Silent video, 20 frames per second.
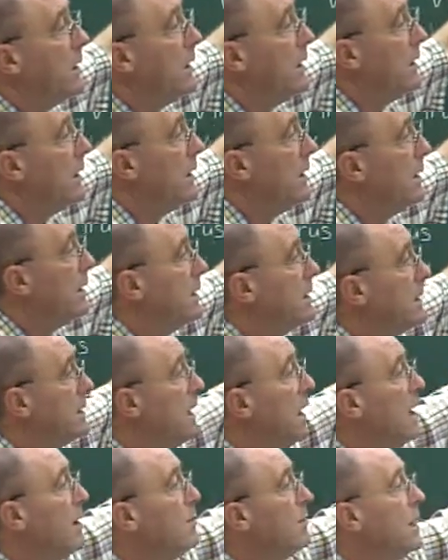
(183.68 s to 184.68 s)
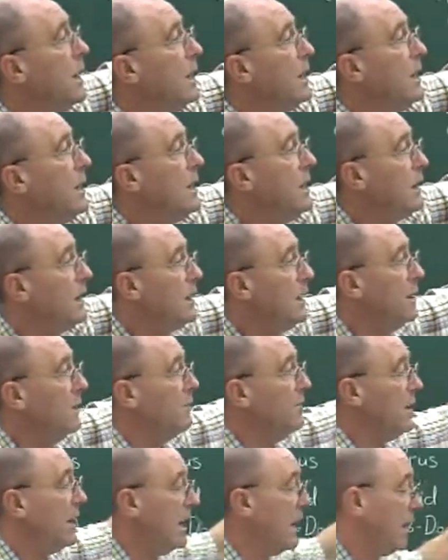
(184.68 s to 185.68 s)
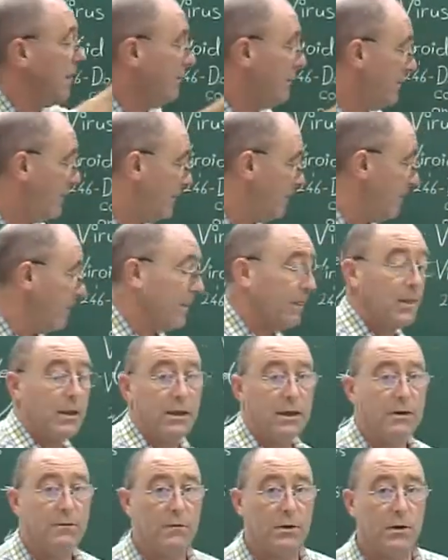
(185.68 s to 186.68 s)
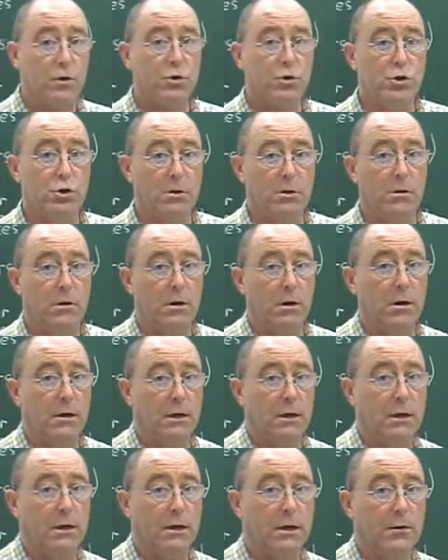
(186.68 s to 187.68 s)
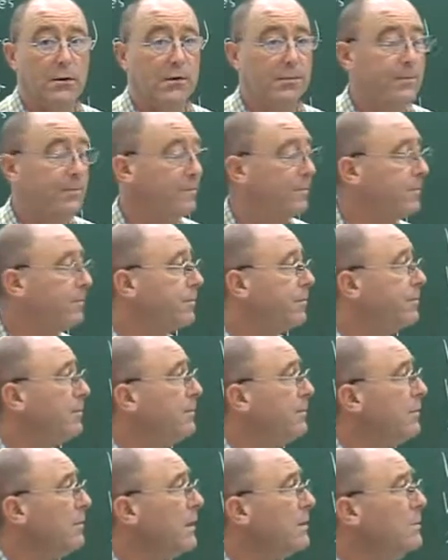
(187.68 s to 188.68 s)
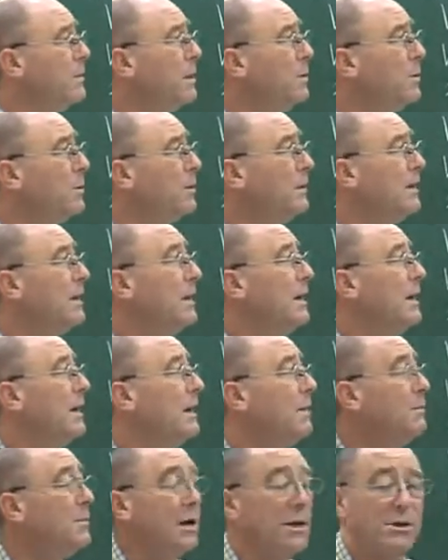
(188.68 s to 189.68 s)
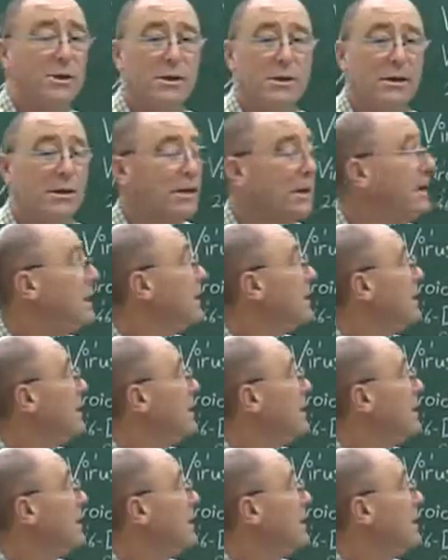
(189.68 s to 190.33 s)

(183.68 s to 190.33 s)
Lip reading: at the timeline here of life, evolution on the Earth, people imagine that